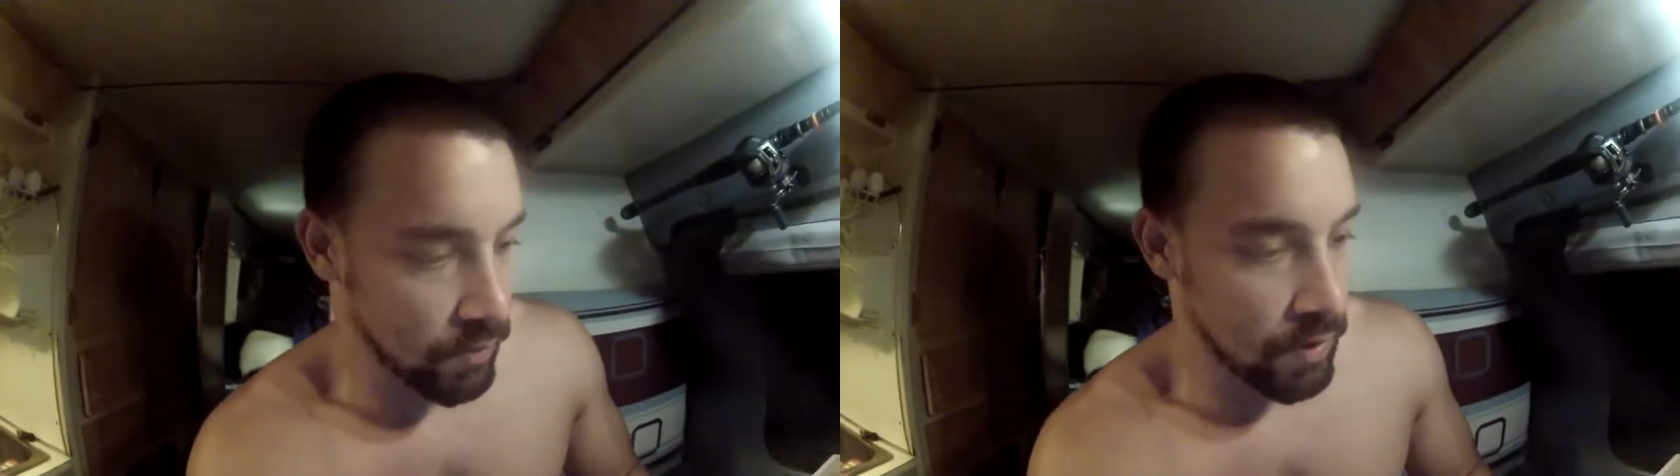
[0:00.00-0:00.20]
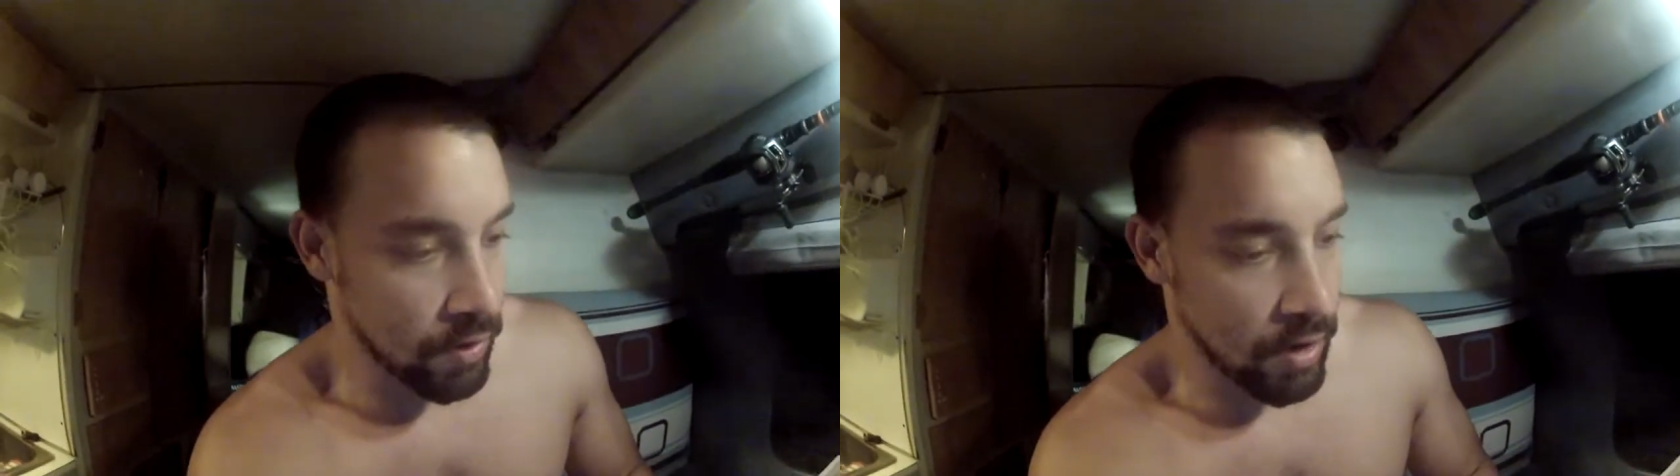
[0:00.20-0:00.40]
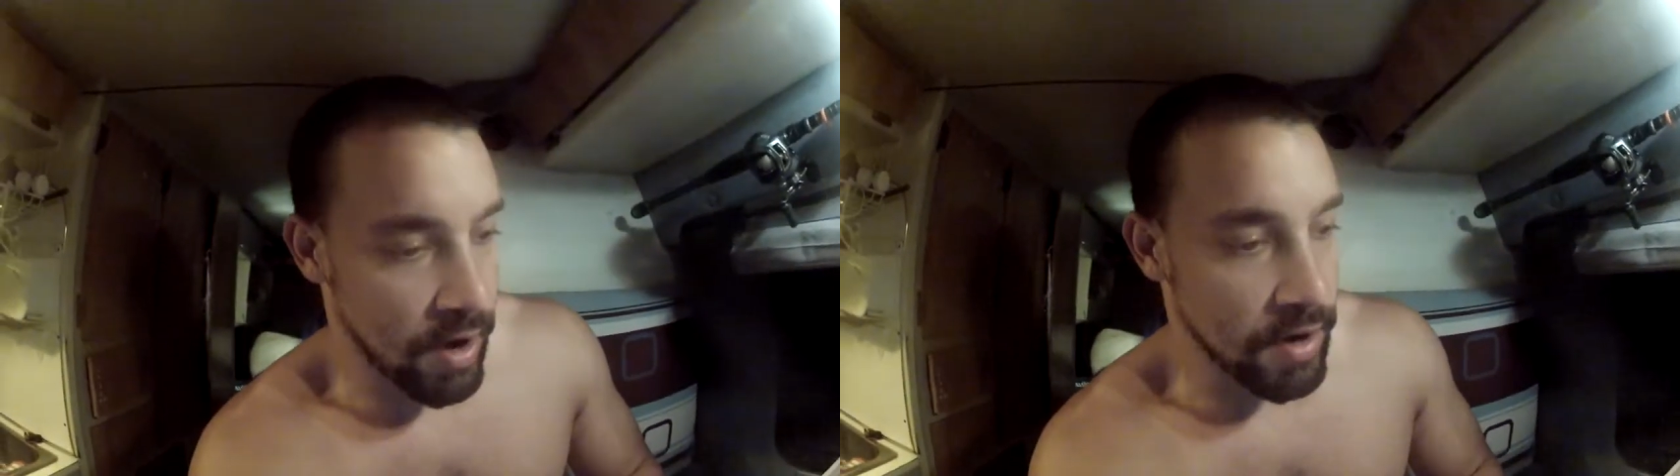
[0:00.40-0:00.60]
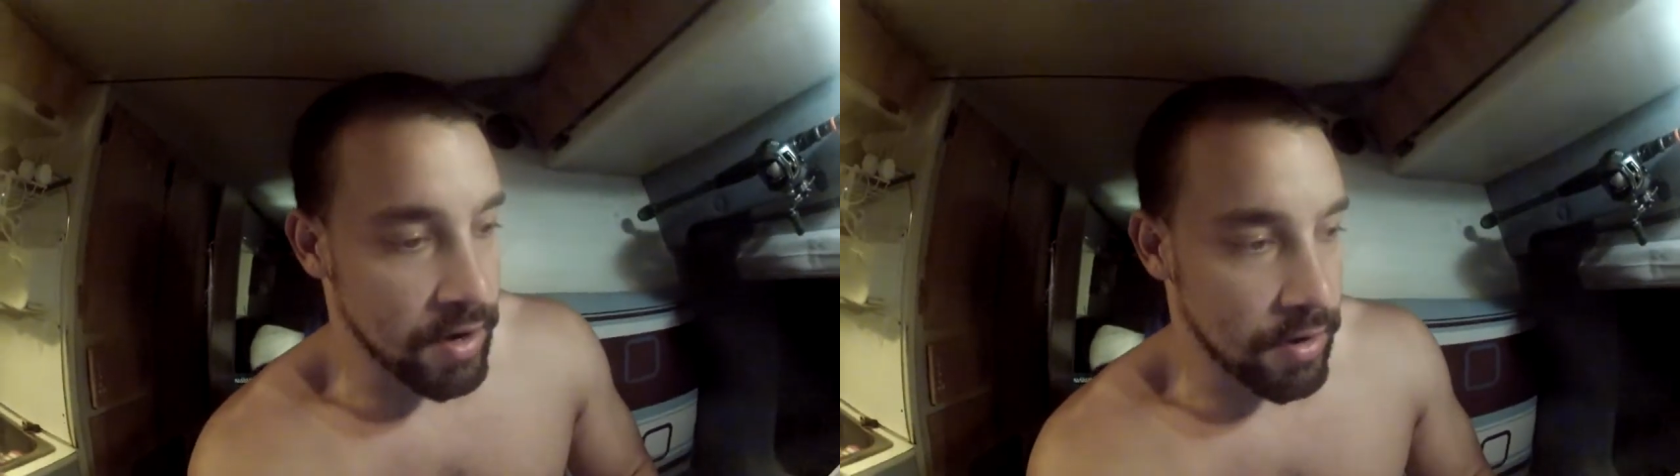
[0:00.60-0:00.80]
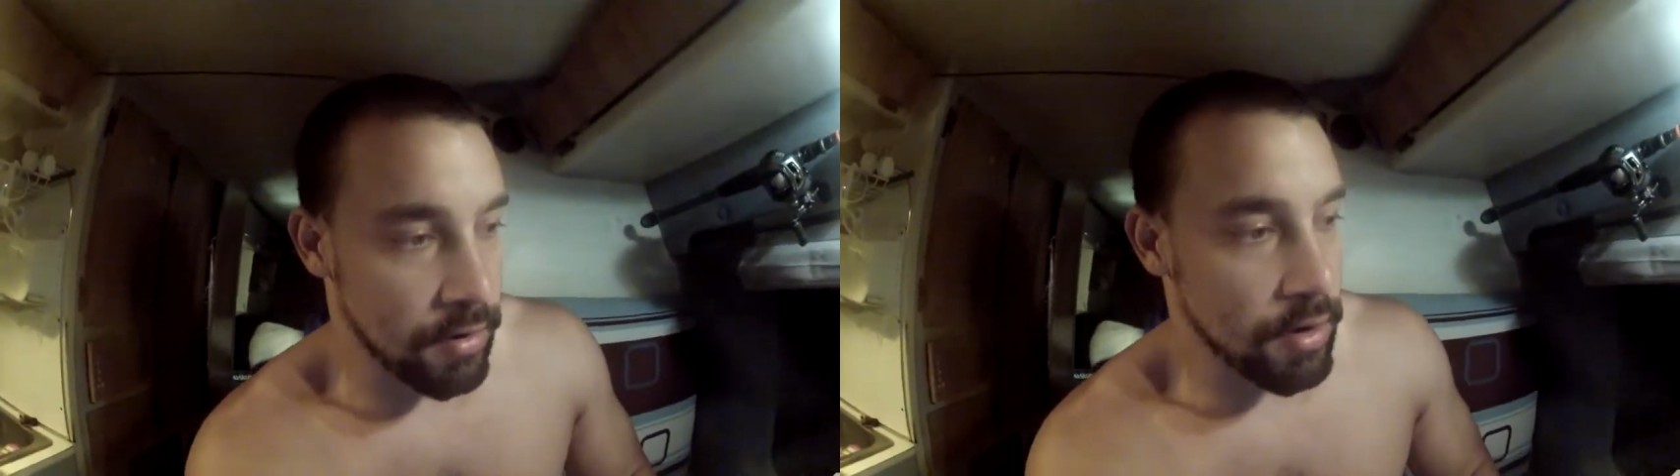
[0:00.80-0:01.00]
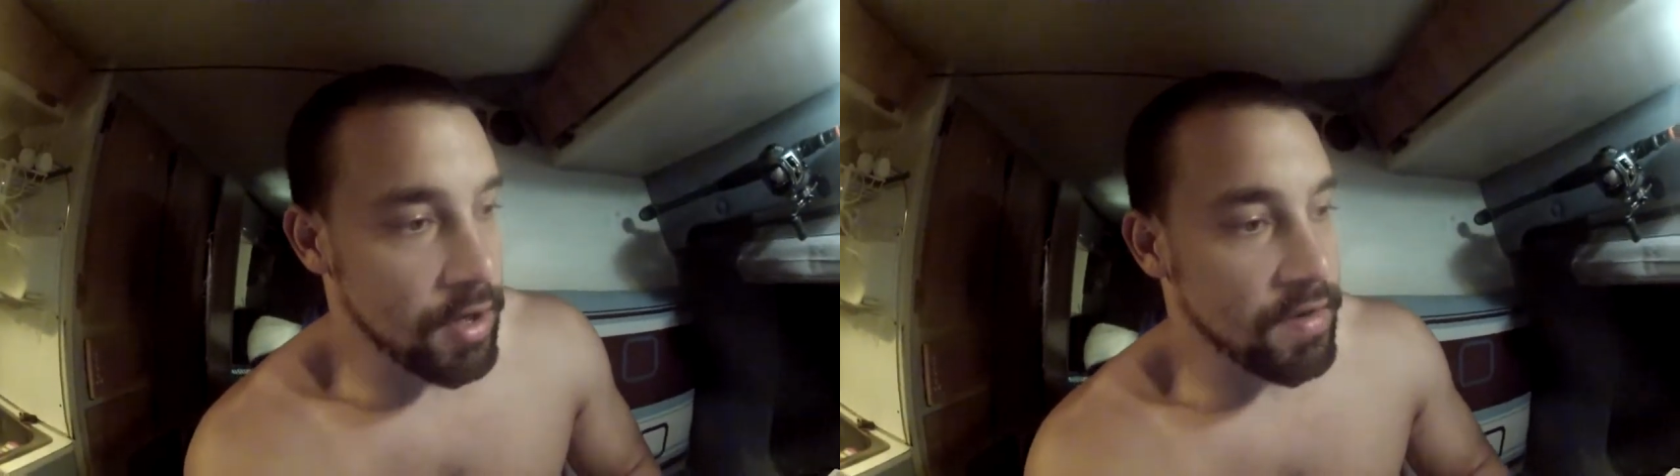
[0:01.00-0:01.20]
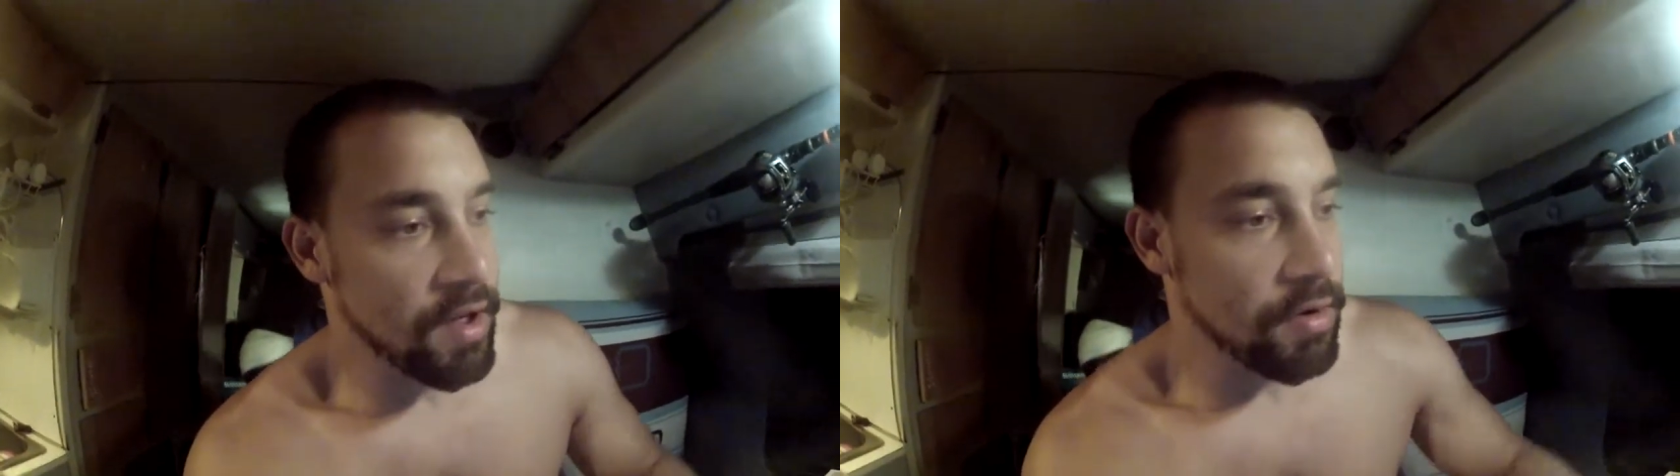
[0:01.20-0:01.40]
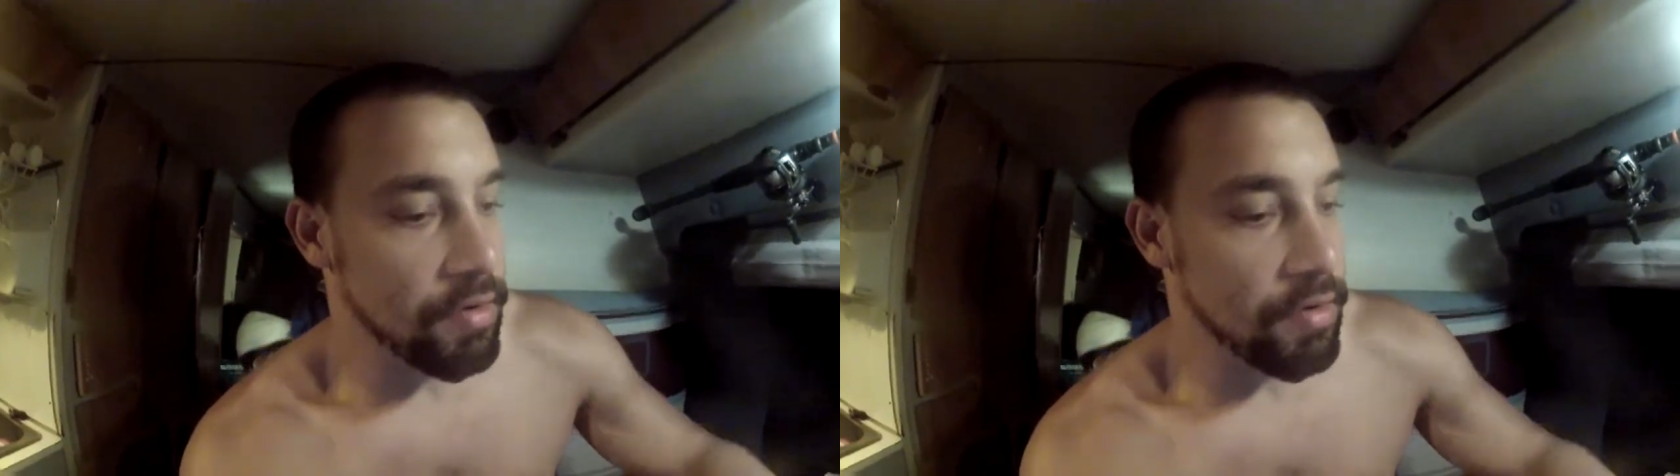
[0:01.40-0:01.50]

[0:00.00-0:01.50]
They're kind of he's kind of doing